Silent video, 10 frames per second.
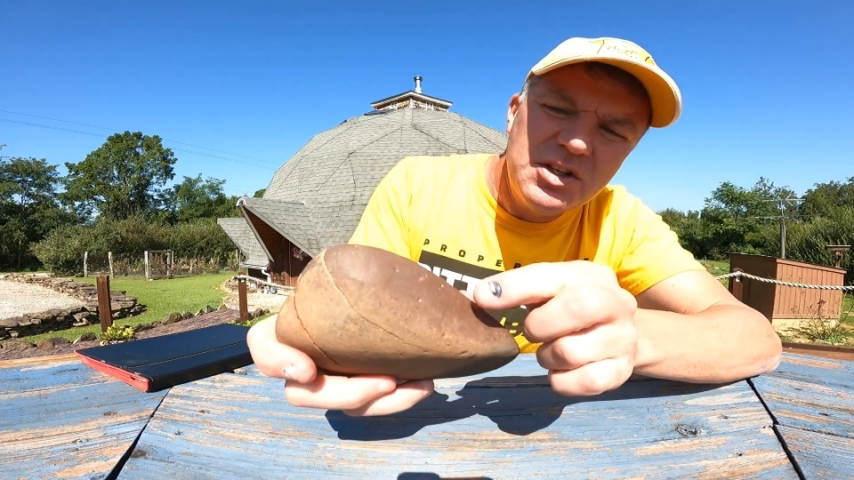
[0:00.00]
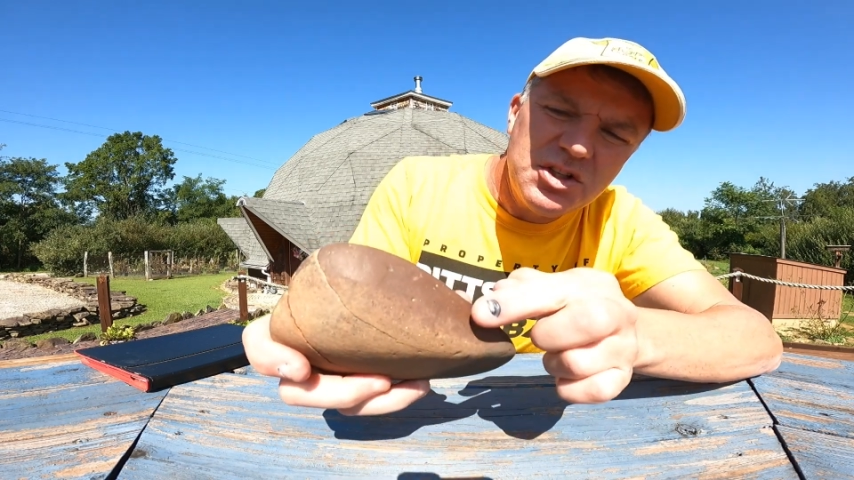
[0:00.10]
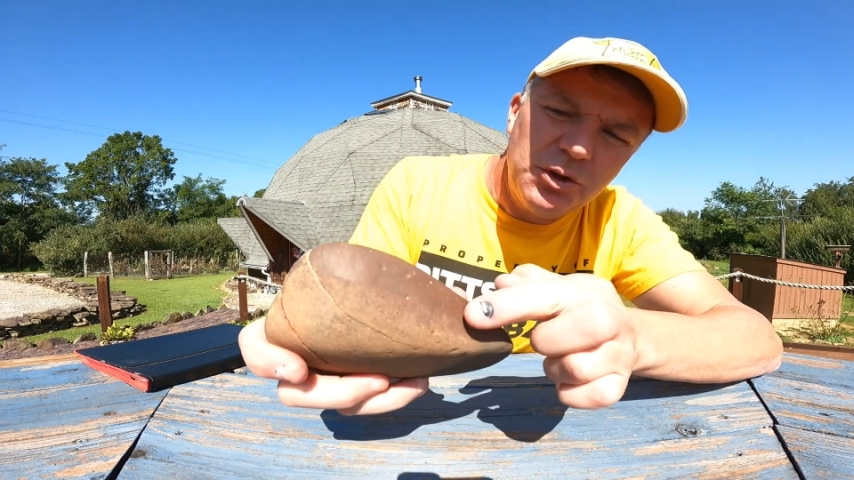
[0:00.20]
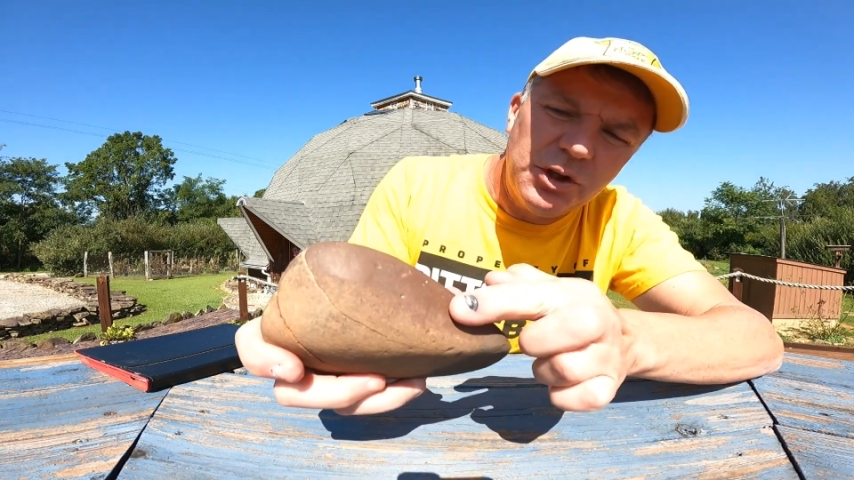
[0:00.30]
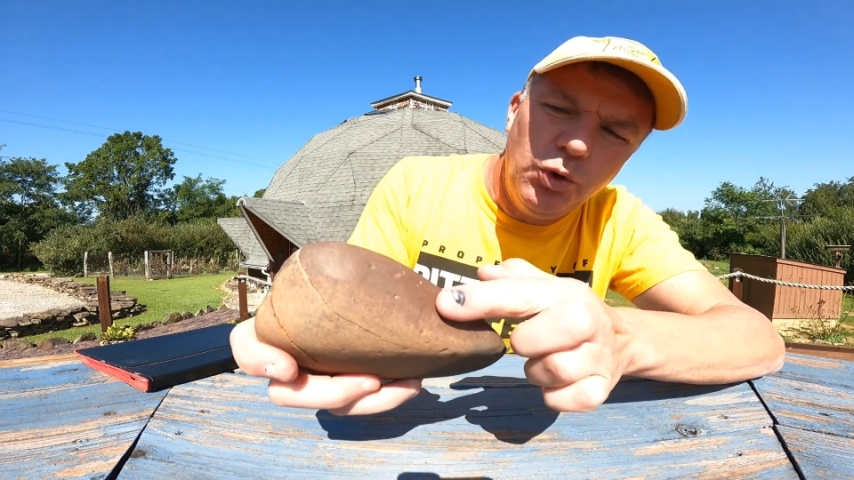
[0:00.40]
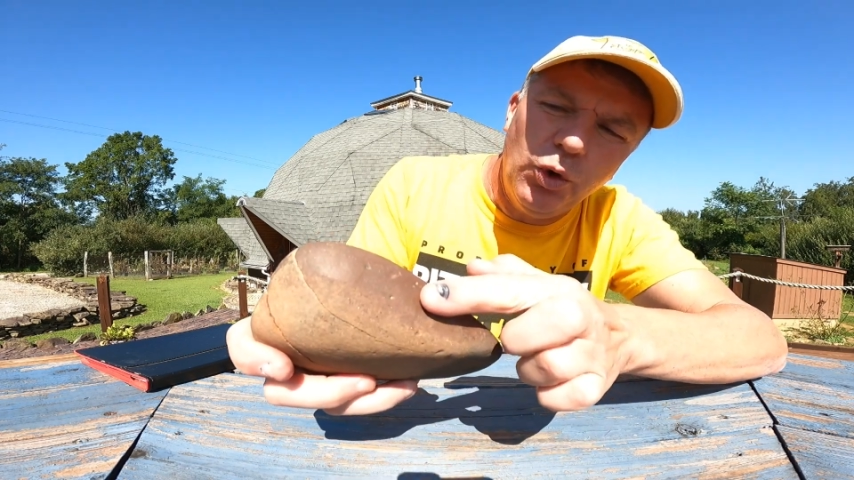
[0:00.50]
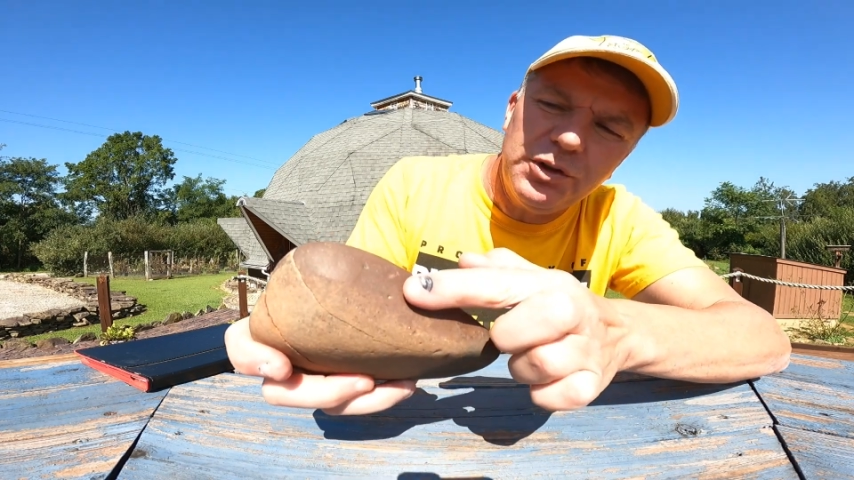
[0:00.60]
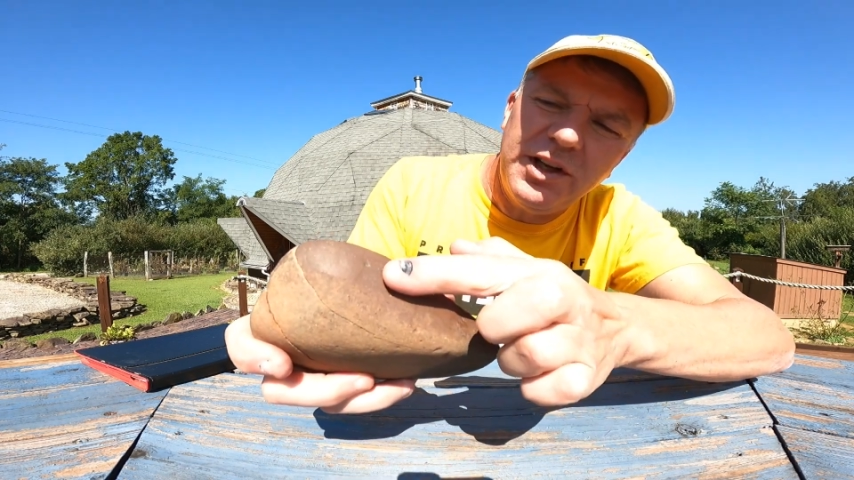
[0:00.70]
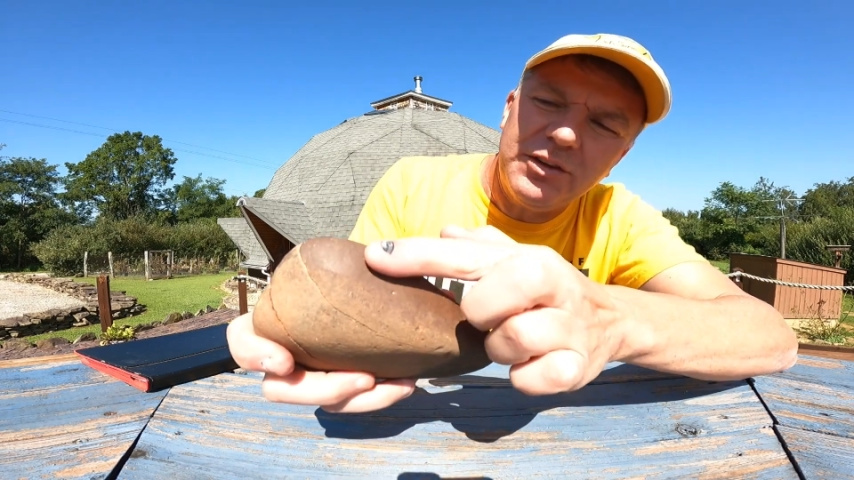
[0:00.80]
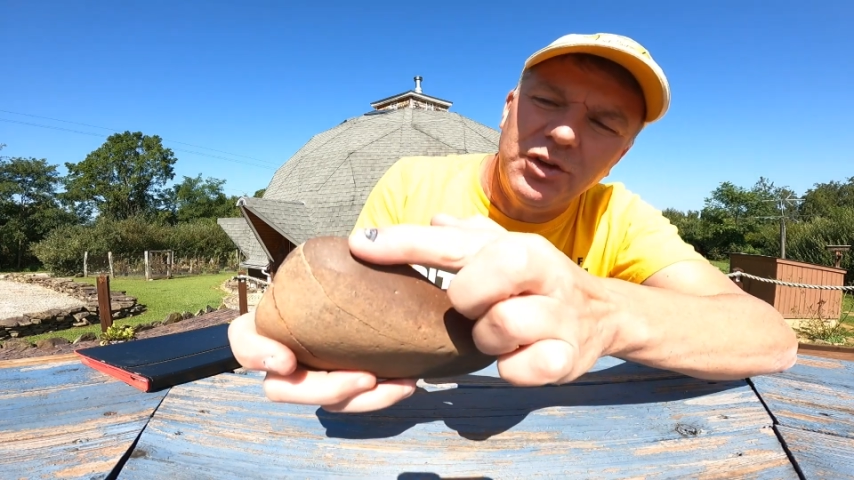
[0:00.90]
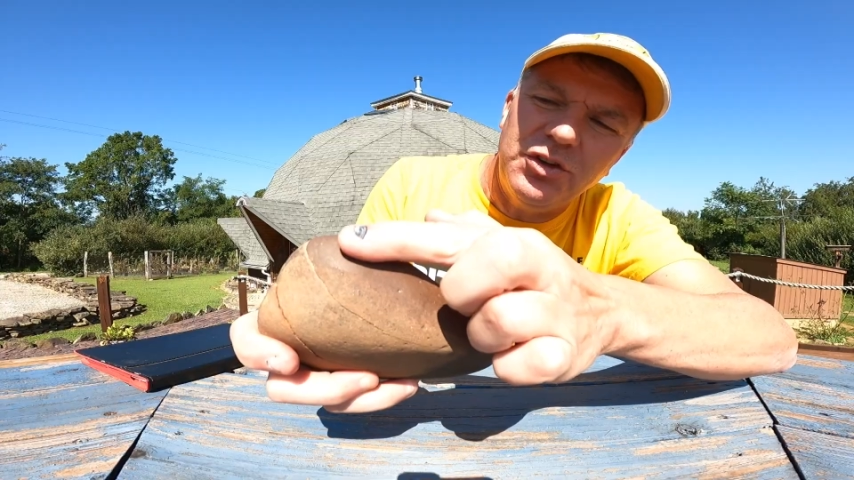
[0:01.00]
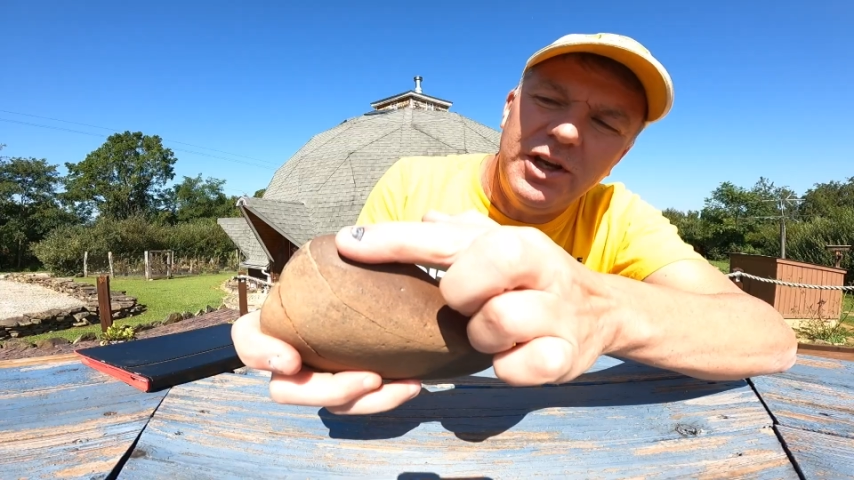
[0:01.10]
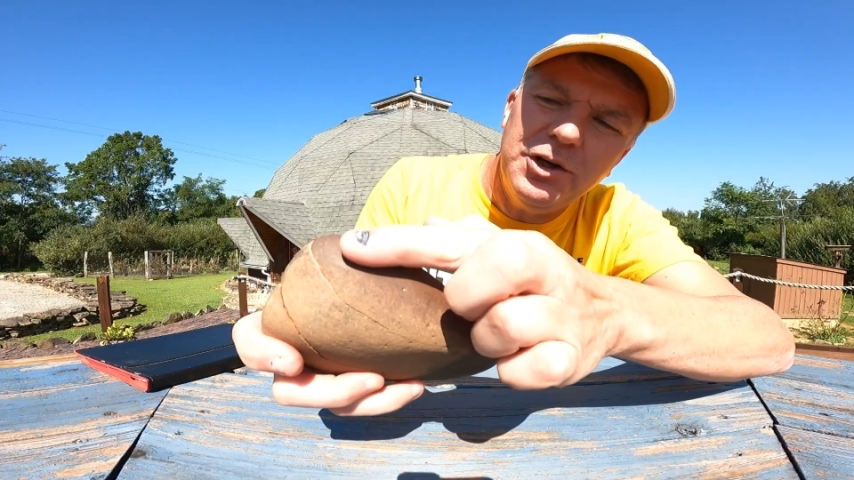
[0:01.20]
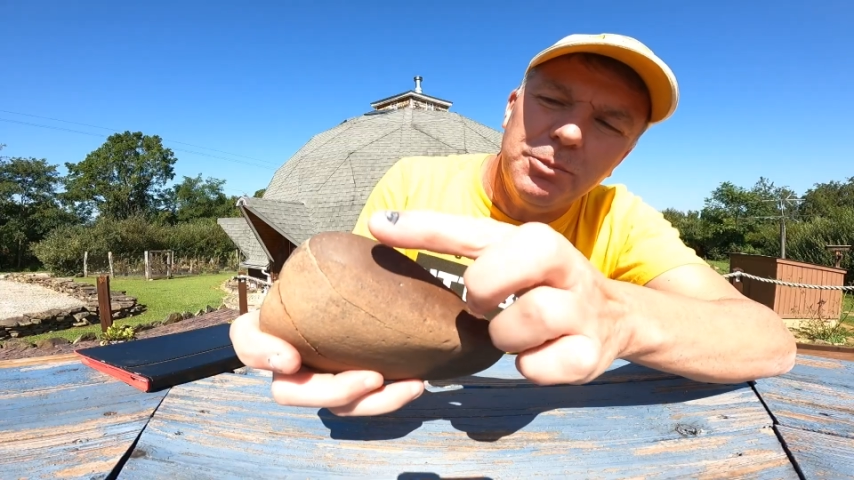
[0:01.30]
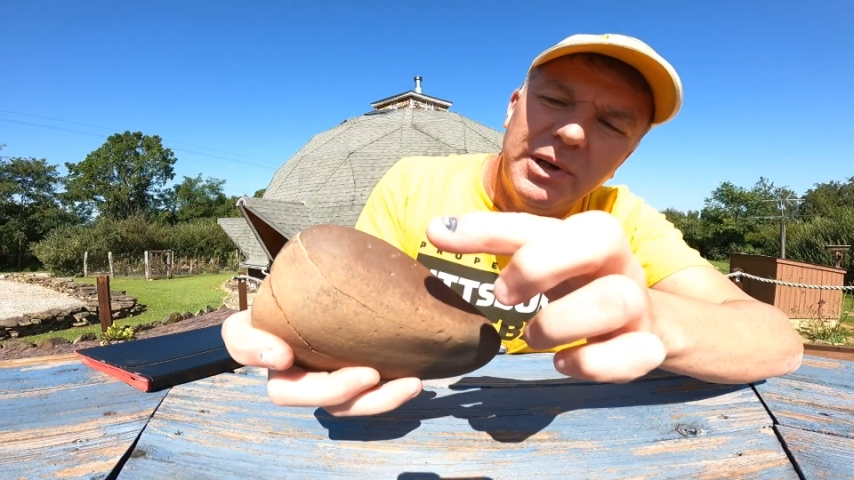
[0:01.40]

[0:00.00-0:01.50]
So the cortex is here,